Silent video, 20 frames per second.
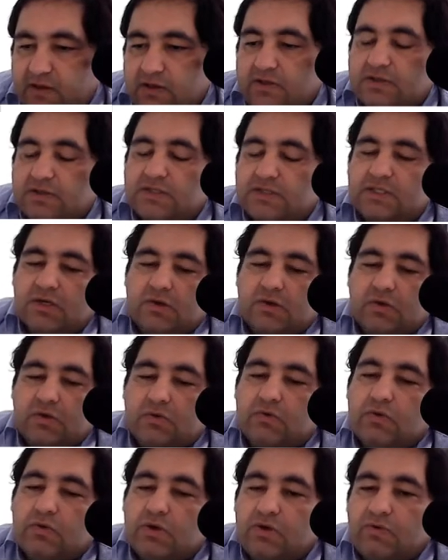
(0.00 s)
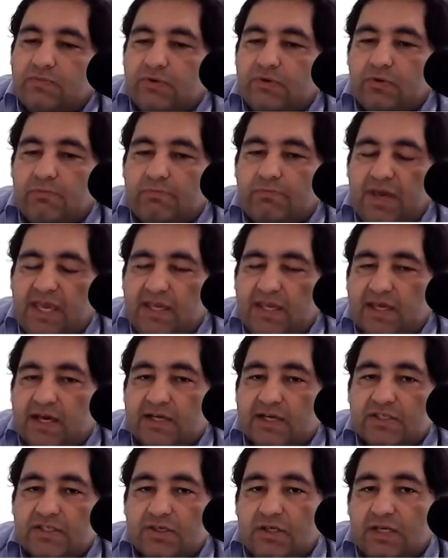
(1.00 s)
So you may
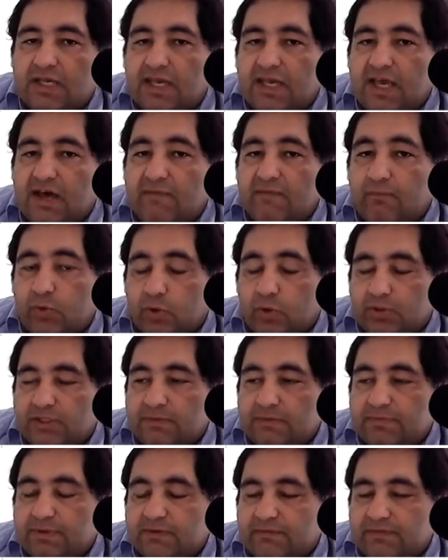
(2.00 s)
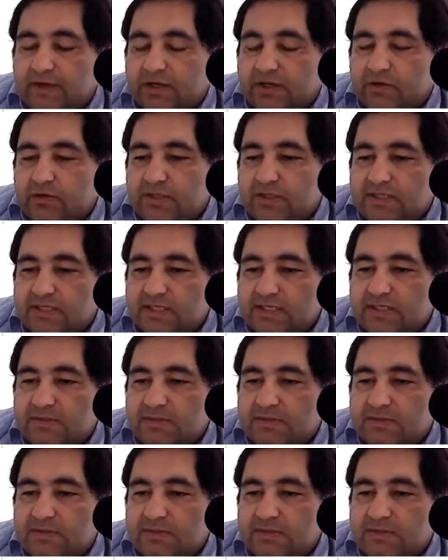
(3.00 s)
actually have multiple frequencies,